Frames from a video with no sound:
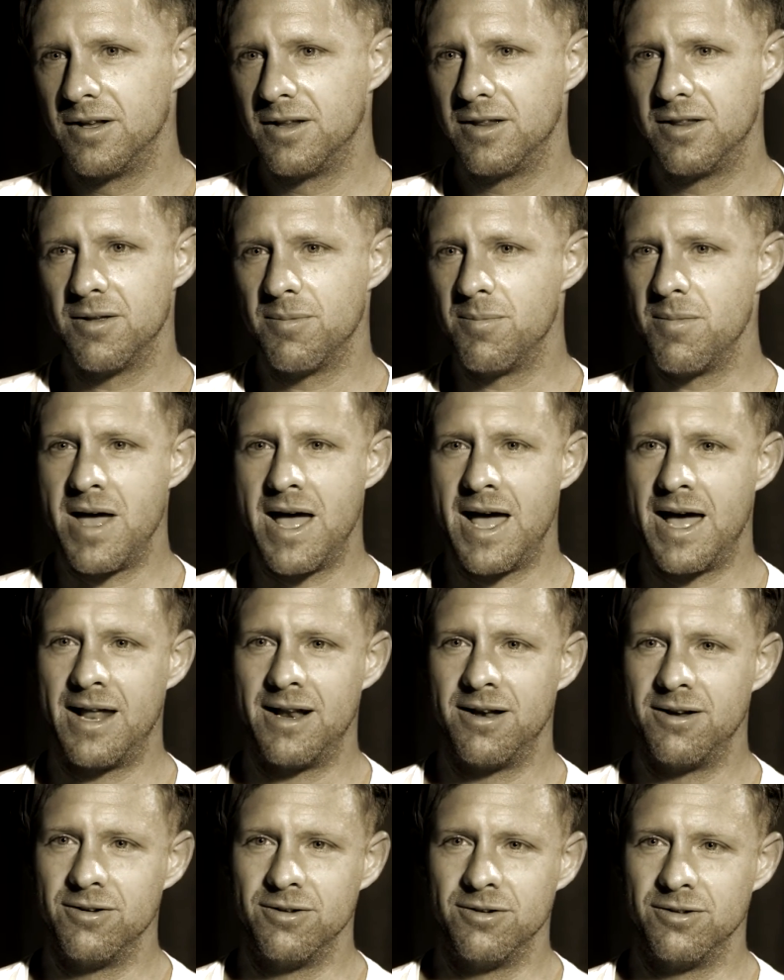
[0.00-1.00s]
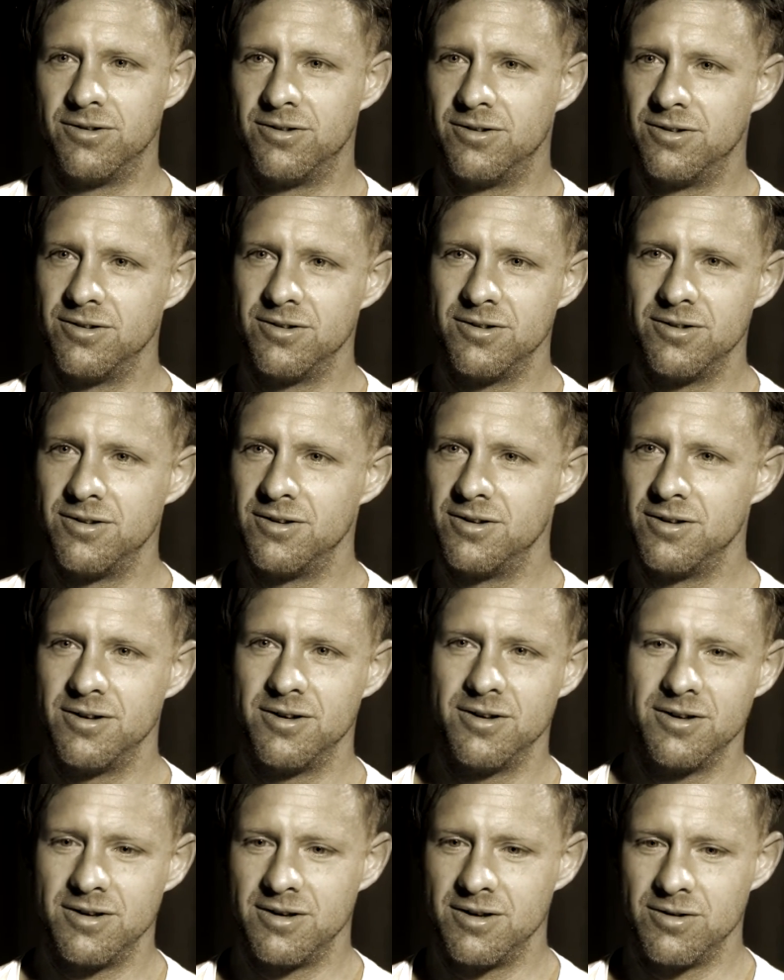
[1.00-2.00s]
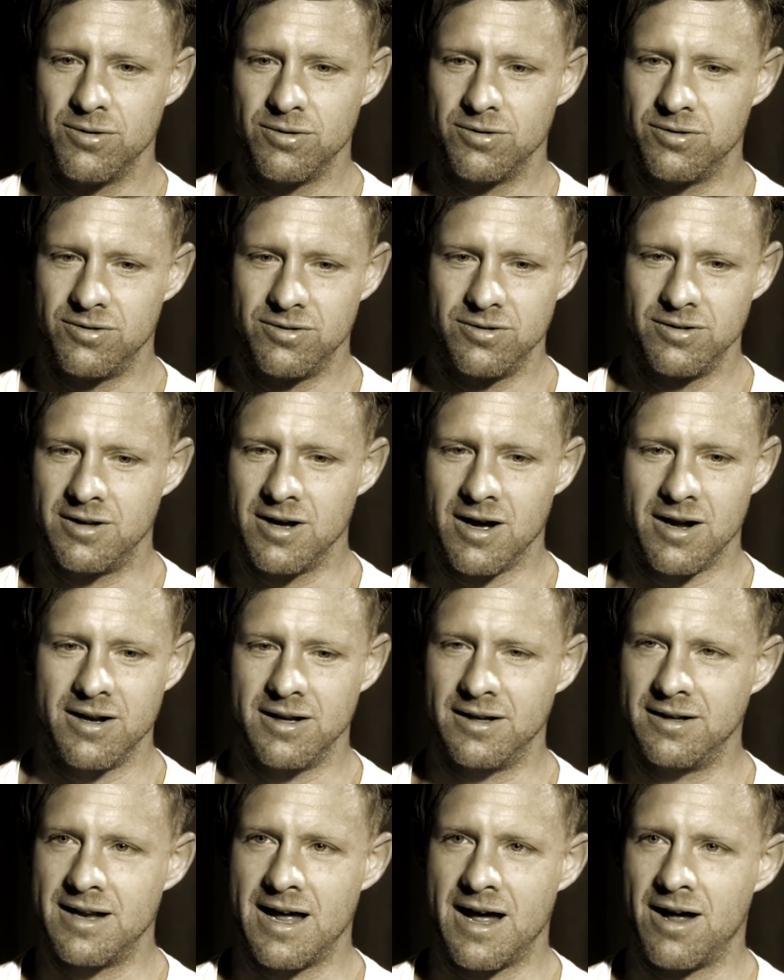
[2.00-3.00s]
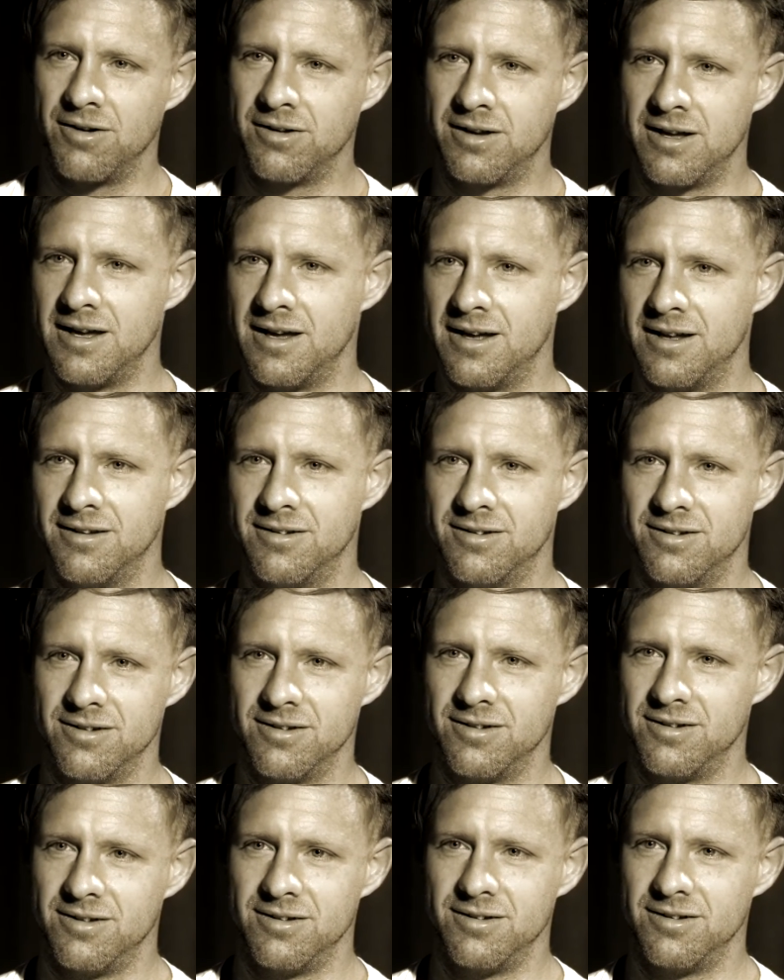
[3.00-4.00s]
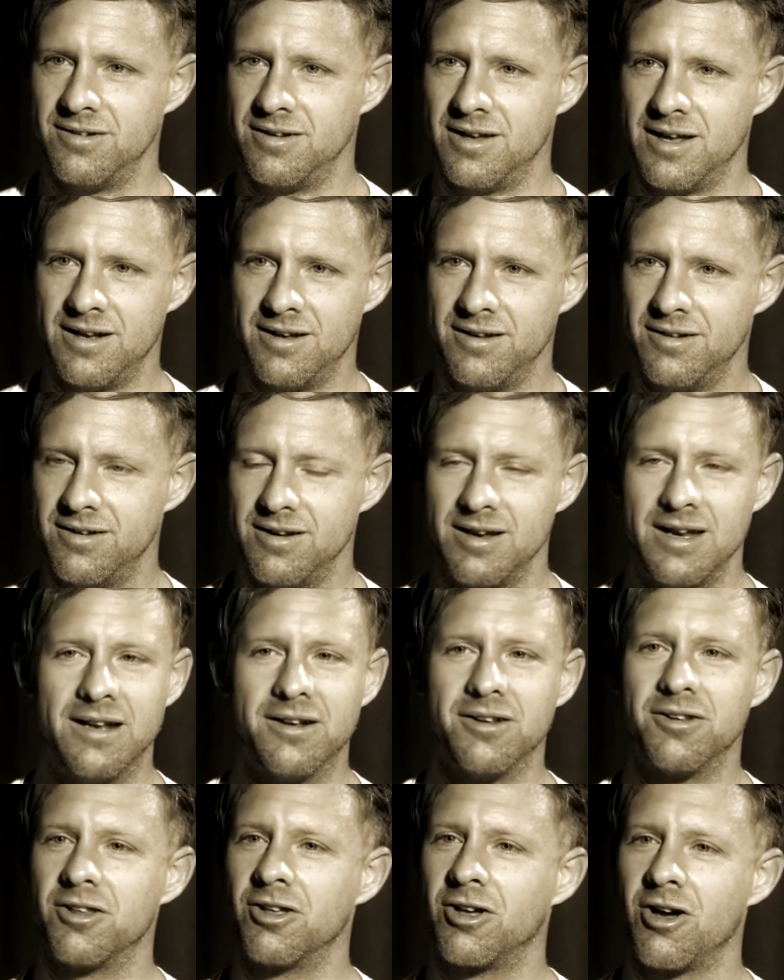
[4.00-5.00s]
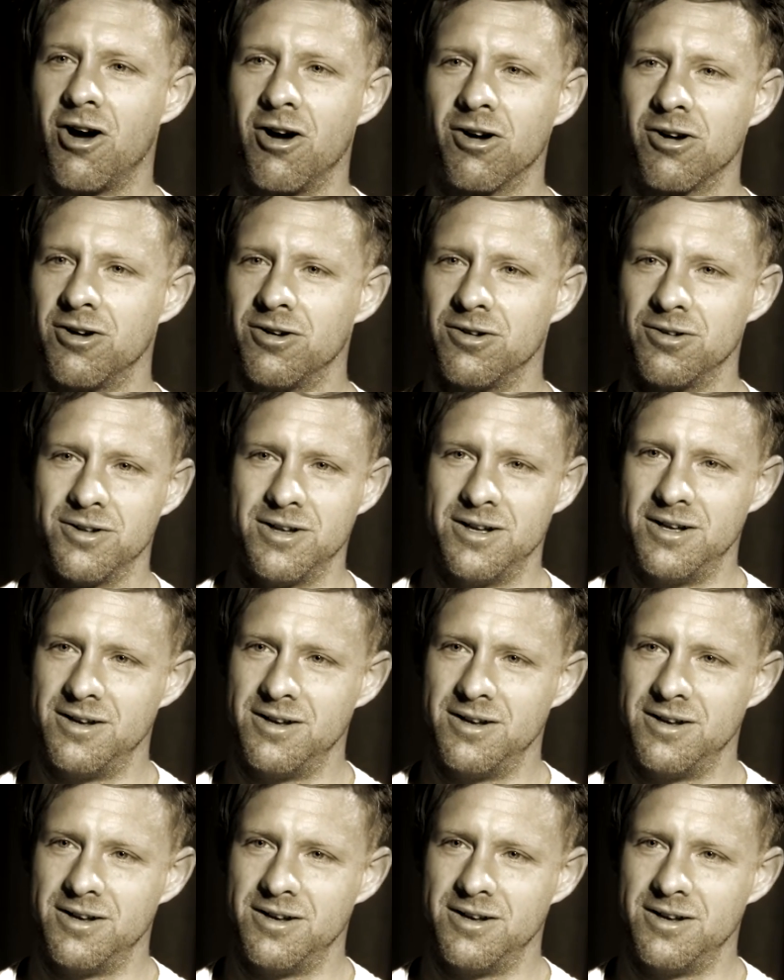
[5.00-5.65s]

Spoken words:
man who's gunning down kids in the Congo